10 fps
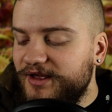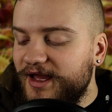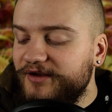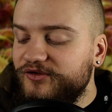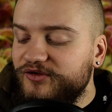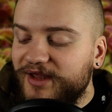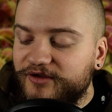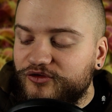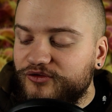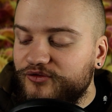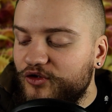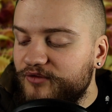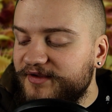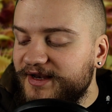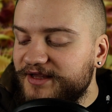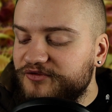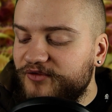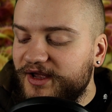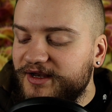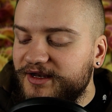and NatureServe
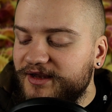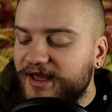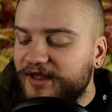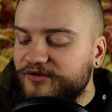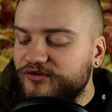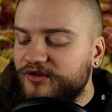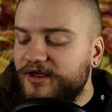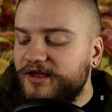classified it as